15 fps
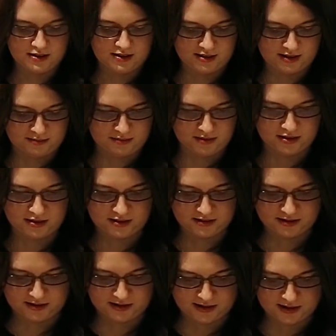I'm not
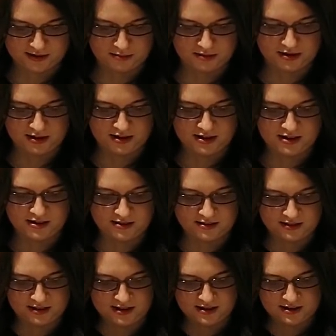sure how I'm gonna
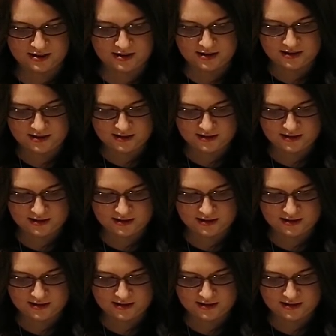easily cut